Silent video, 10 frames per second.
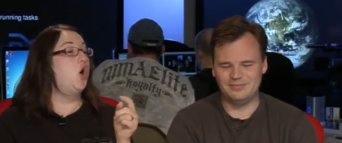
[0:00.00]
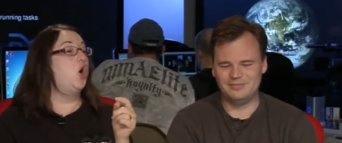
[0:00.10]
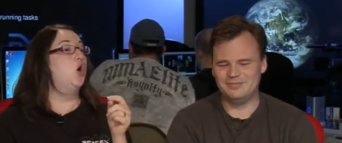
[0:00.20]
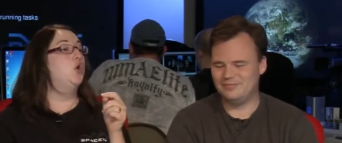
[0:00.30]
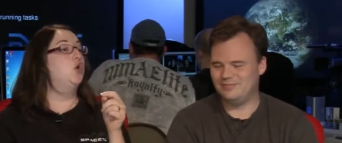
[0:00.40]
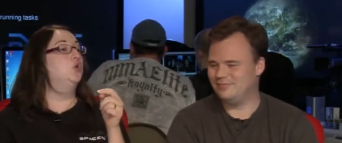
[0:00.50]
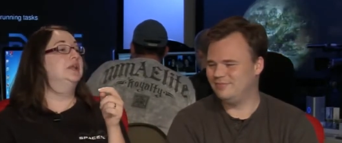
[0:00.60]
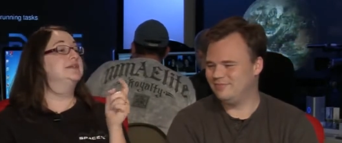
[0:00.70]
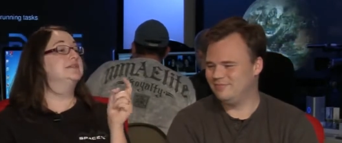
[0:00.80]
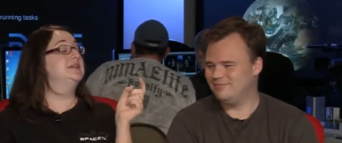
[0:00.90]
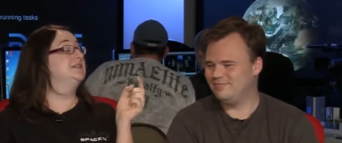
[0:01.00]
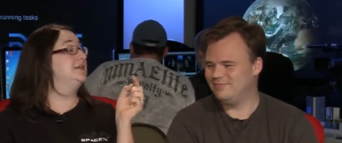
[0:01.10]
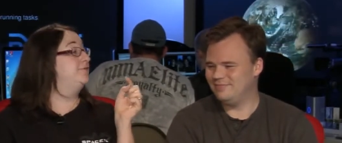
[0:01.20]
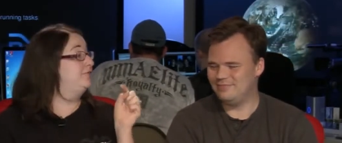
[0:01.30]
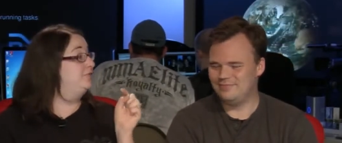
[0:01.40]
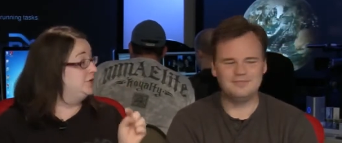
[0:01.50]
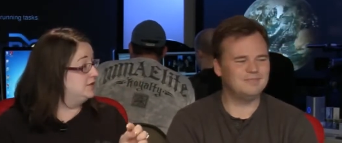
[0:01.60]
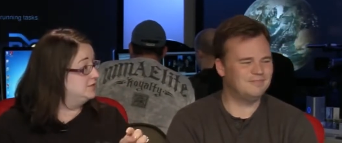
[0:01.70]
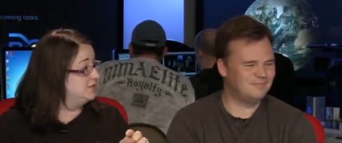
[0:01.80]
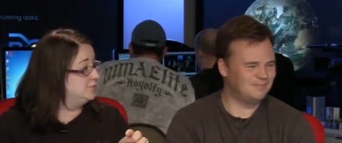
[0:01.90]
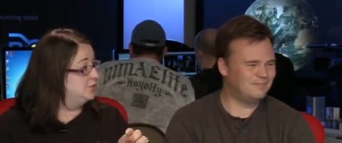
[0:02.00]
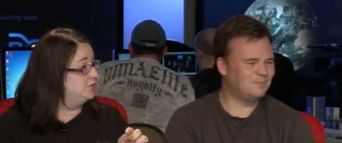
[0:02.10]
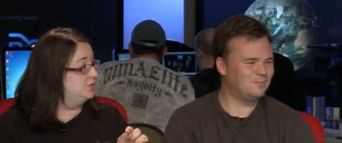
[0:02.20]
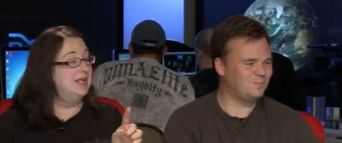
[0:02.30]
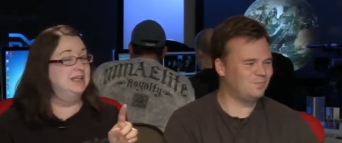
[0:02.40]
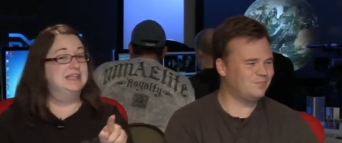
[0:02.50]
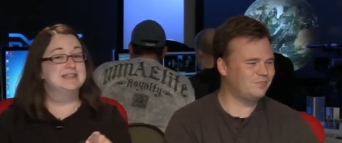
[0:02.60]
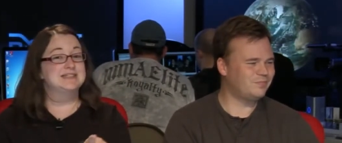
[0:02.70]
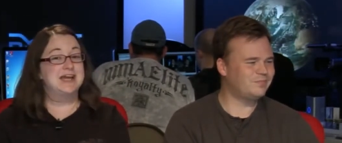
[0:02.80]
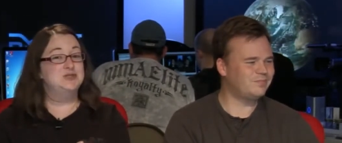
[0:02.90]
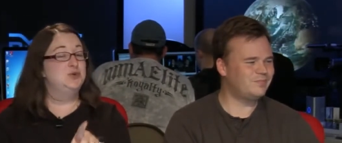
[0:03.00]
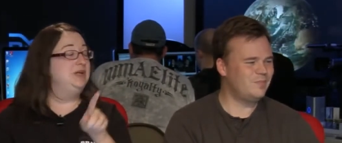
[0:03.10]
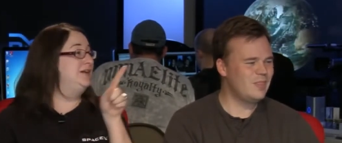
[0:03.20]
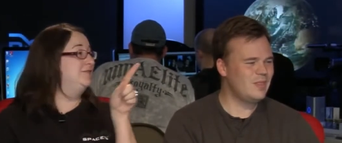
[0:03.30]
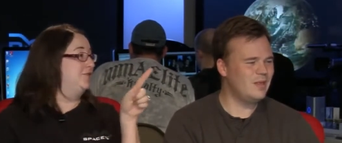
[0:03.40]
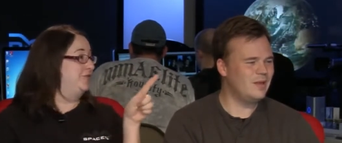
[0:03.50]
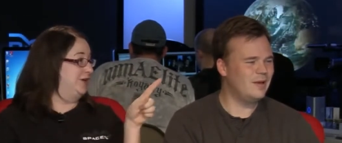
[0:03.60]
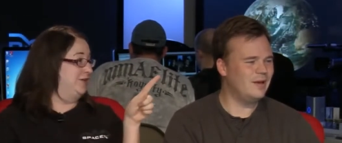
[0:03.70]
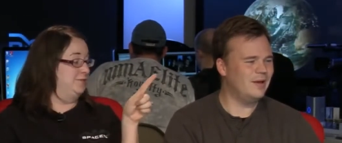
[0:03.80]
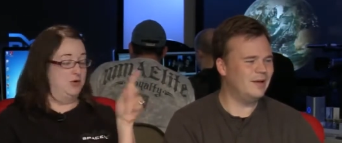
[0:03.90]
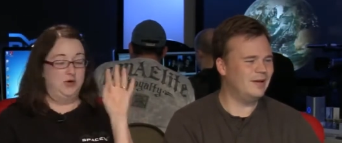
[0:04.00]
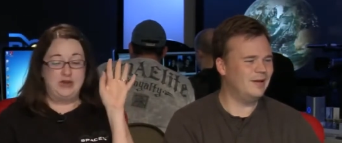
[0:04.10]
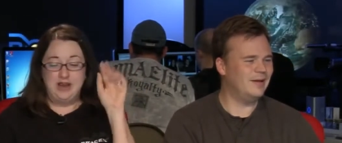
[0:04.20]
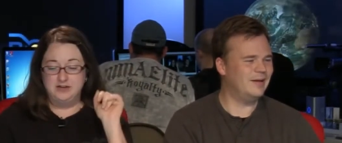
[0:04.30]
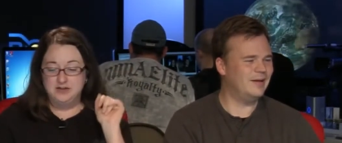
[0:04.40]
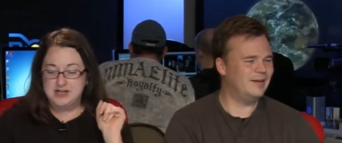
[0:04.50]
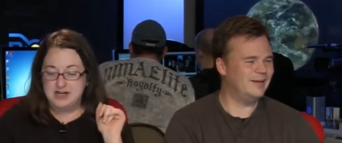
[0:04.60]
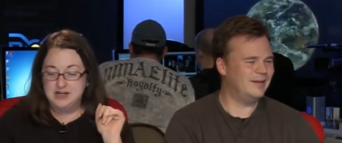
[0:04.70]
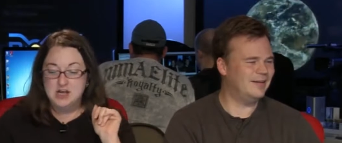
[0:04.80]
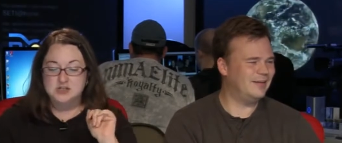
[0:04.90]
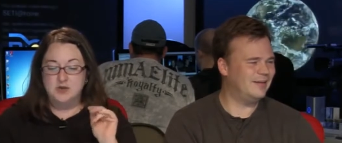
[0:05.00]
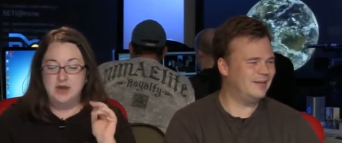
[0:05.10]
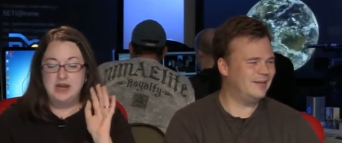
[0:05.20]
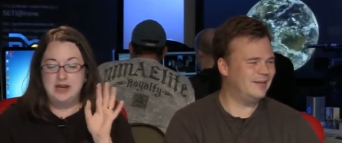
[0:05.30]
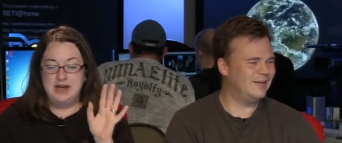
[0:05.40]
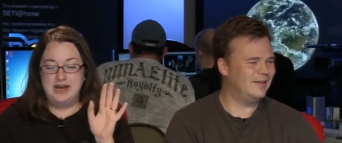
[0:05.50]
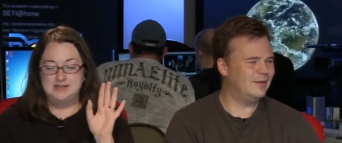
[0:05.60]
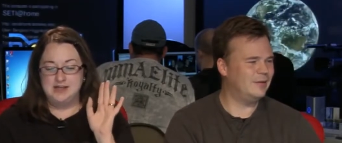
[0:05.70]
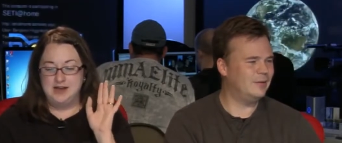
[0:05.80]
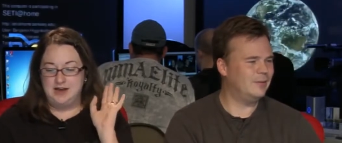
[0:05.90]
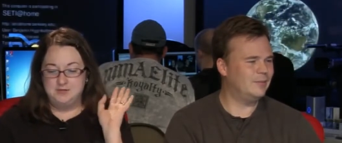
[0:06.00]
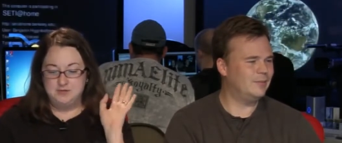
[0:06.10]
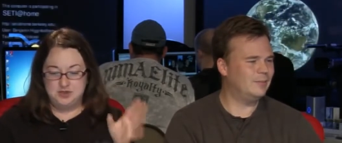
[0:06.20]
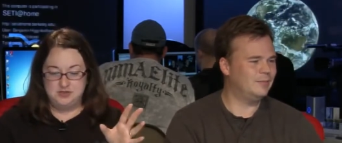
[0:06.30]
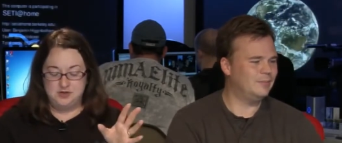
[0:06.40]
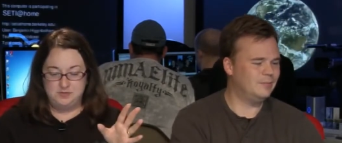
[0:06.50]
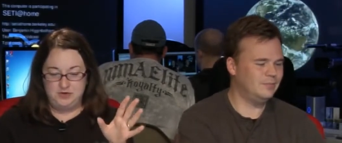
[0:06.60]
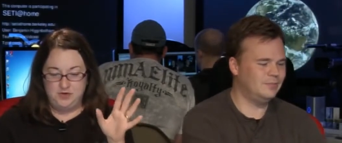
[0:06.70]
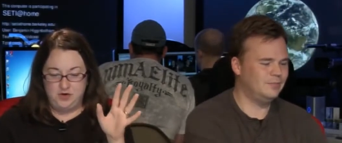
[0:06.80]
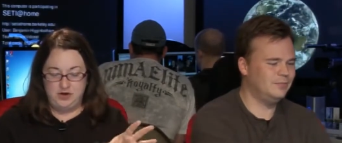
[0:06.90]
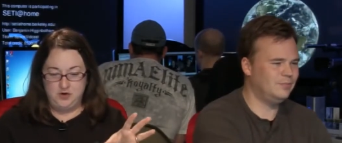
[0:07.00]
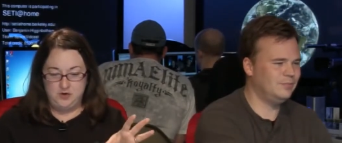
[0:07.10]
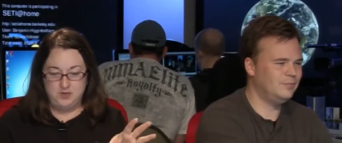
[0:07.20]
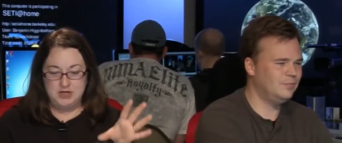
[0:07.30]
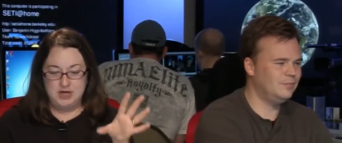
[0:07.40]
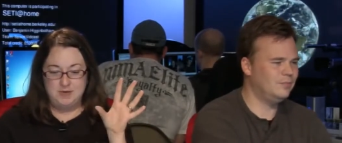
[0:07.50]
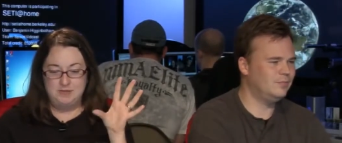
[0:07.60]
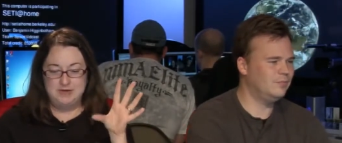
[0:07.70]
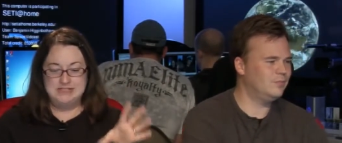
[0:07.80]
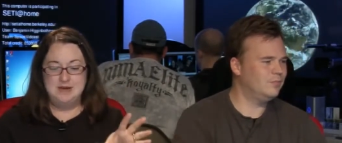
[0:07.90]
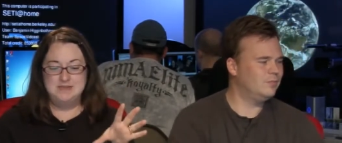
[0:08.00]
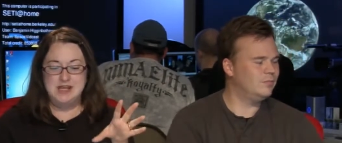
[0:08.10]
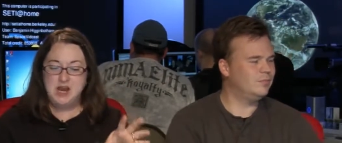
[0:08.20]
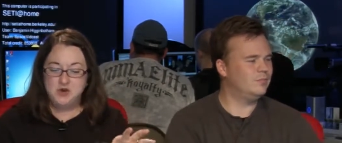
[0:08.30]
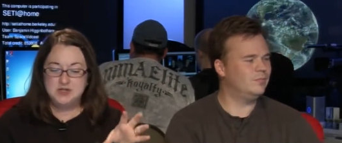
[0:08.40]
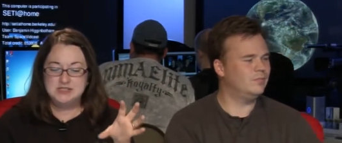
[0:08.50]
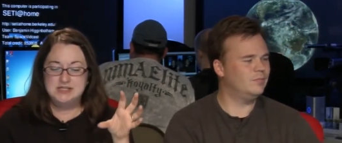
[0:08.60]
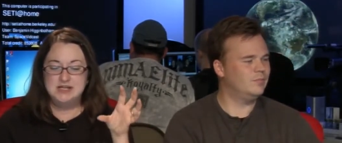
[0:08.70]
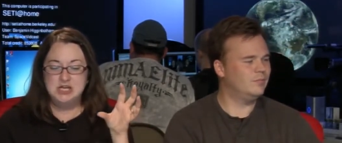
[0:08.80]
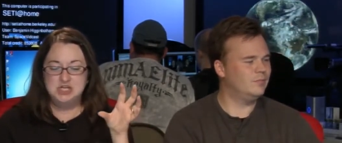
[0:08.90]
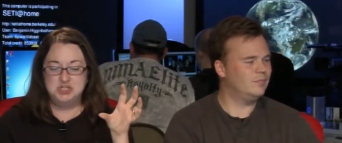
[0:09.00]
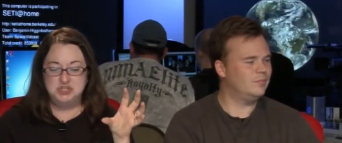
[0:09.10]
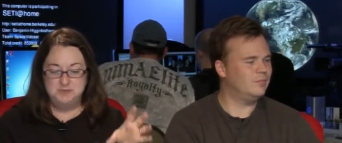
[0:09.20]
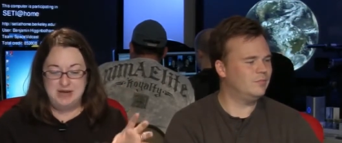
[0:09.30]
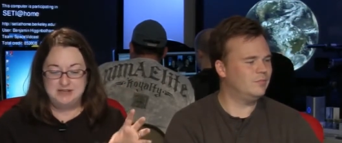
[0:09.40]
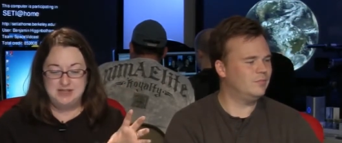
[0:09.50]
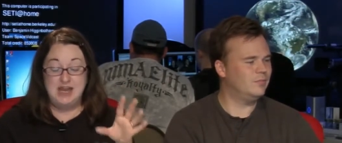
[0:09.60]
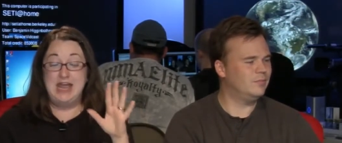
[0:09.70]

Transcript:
Speaker 1: Oh, last guy to step foot onto the moon, last guy to leave a foot on the moon. Okay, understand. So in any case, uh, I'm sure some of you already know who I'm talking about, but his name is Harrison Schmitt,